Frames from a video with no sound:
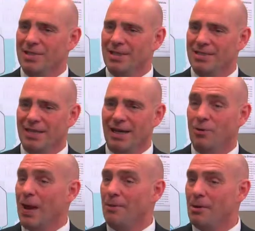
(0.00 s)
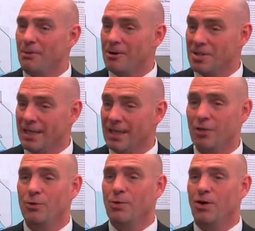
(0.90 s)
is Robert Pirsig,
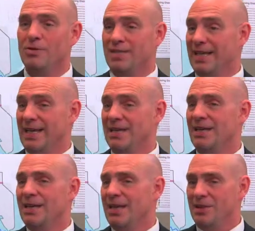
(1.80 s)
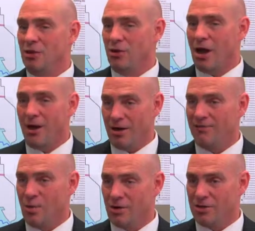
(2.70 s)
who wrote Zen and the Art
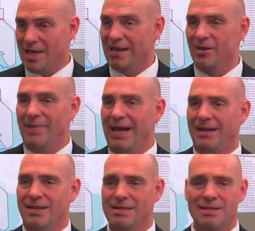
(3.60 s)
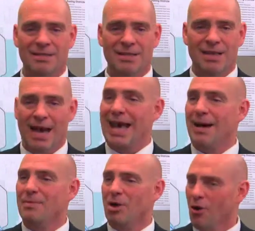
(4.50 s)
of Motorcycle Maintenance. I
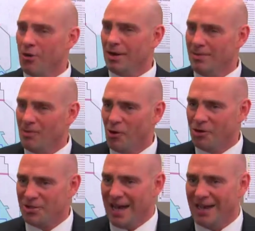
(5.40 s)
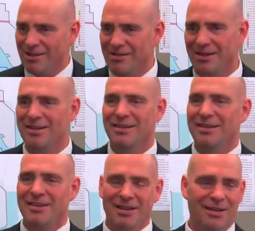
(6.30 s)
happen to own a motorcycle,
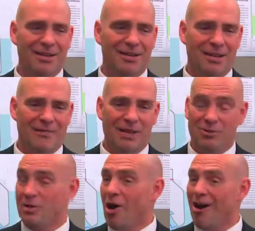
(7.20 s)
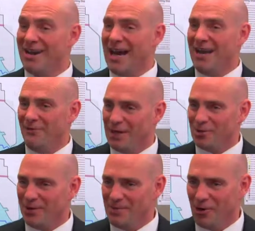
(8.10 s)
a Victor, the Hawkeye
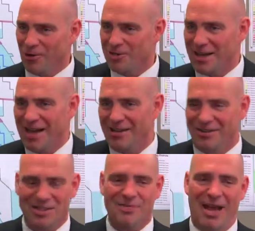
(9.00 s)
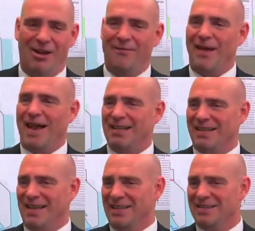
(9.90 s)
Victory motorcycle, as a matter of fact.
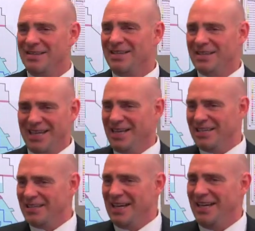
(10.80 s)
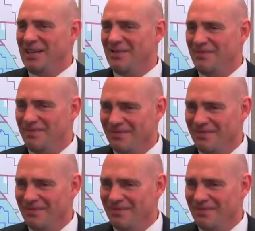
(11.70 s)
It has Kinnick Stadium